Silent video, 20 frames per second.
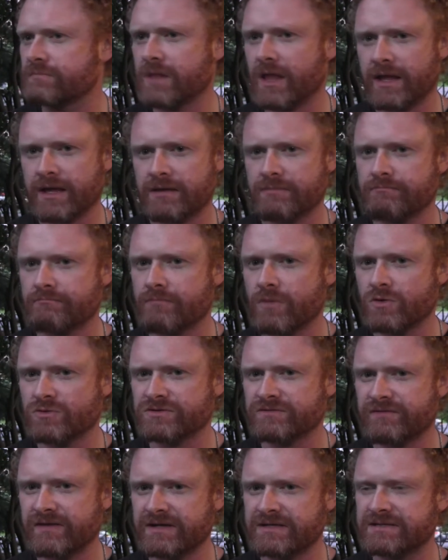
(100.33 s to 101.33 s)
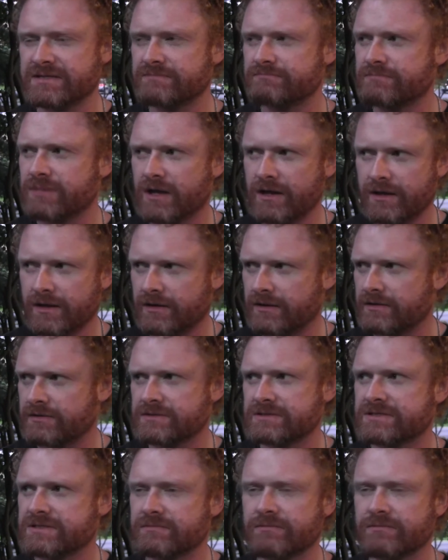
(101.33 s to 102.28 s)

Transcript: like motivated or